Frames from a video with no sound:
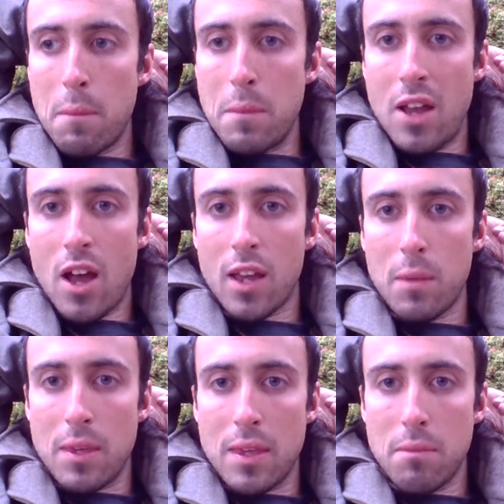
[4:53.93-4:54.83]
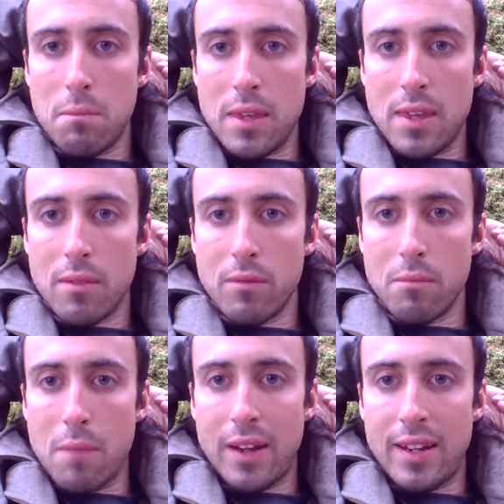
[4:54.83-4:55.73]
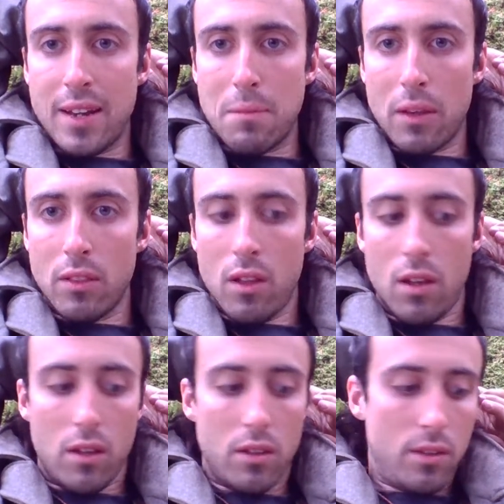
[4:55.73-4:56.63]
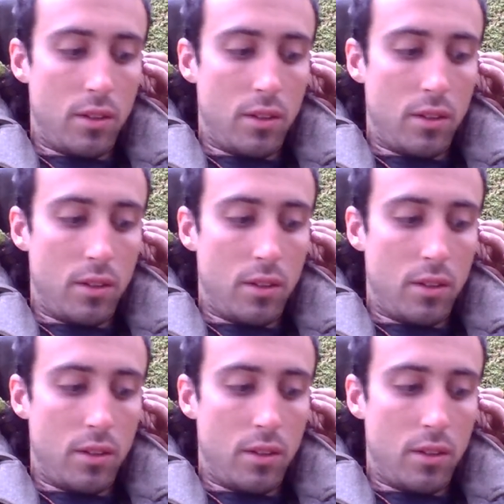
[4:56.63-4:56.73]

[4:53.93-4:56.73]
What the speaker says: monogamy be mandated by law.